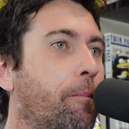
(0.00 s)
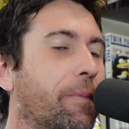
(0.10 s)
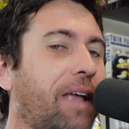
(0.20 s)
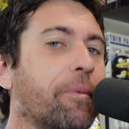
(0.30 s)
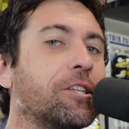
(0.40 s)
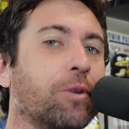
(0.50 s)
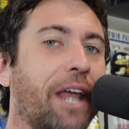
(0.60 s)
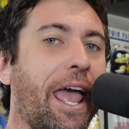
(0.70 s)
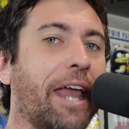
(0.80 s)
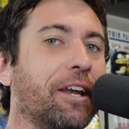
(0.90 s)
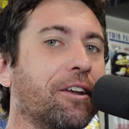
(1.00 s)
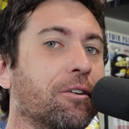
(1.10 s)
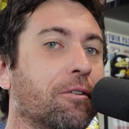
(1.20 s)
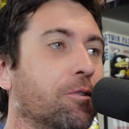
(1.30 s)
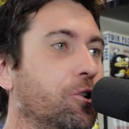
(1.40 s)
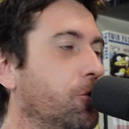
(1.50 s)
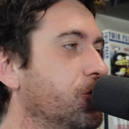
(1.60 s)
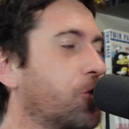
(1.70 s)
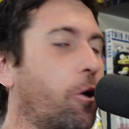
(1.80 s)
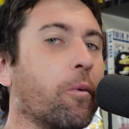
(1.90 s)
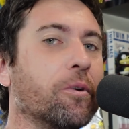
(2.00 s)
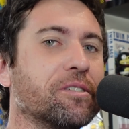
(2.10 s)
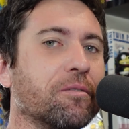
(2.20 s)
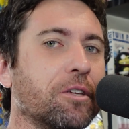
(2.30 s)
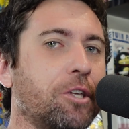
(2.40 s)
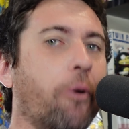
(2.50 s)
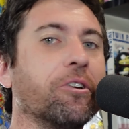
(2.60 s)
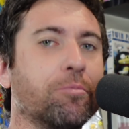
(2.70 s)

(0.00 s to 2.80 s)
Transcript: coming to an end news story was going to